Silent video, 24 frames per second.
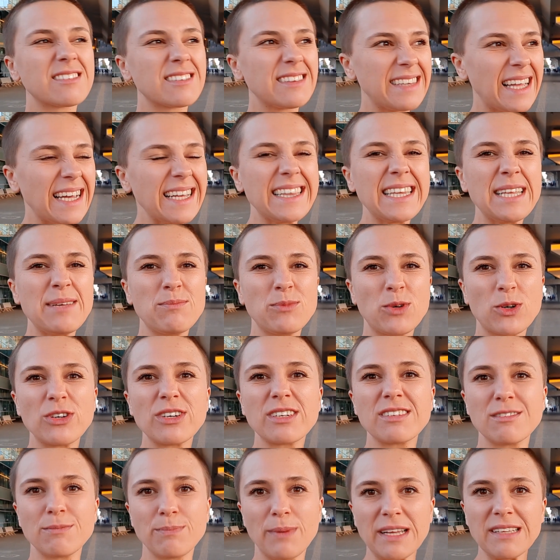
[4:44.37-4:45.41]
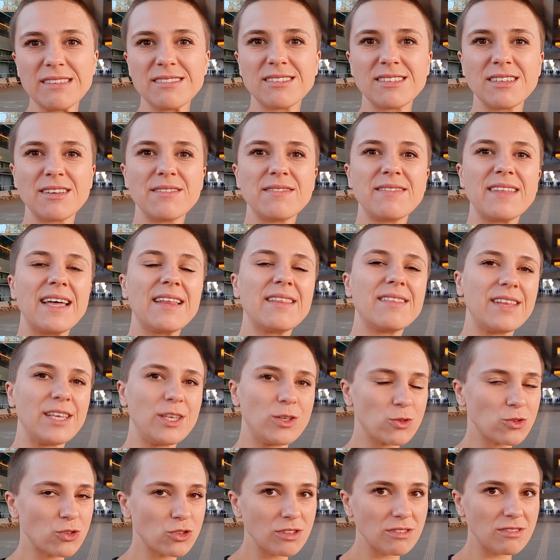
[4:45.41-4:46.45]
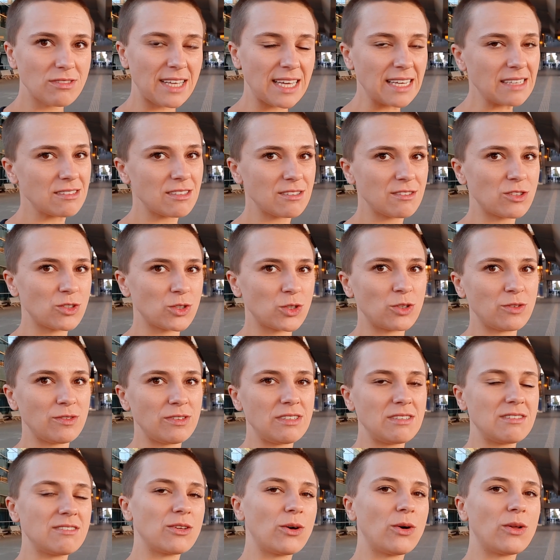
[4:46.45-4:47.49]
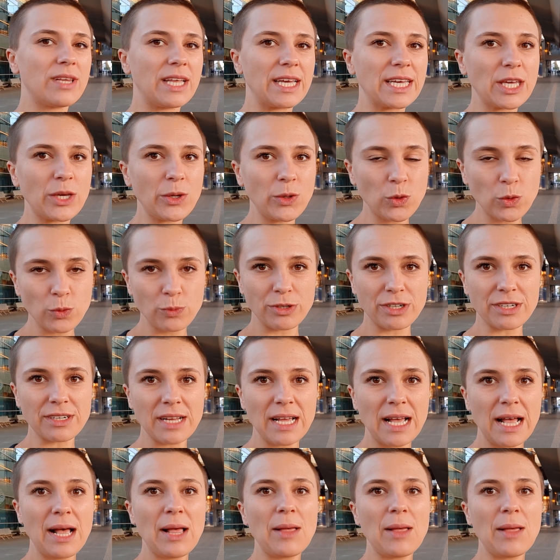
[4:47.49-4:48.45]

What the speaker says: slightly more expensive than the usual taxi service or like Uber,